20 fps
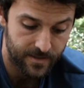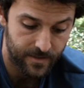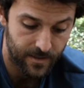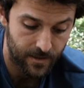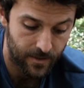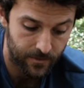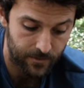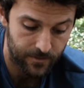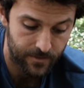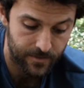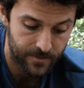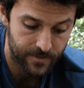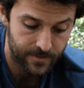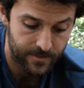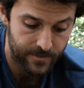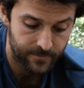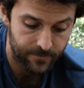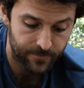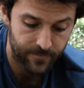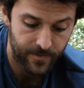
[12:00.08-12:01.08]
ago,
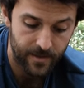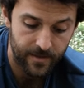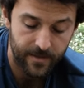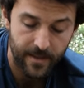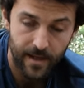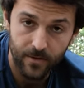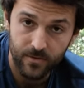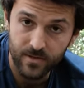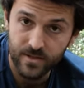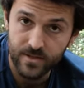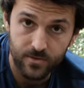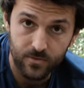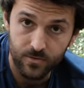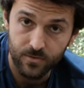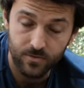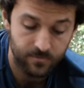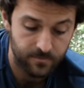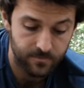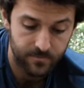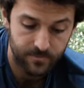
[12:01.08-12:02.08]
and now it's
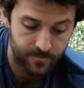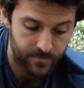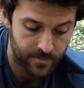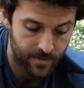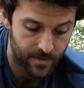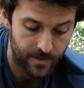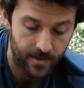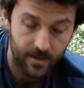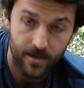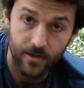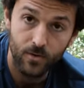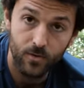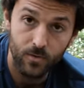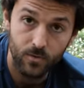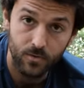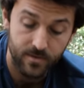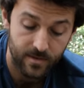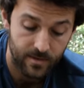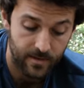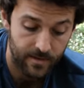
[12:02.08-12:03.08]
all kind of cool
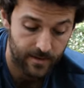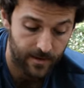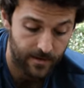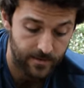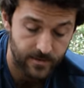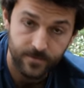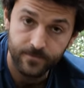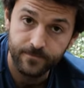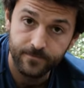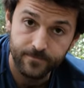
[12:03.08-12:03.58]
to the touch.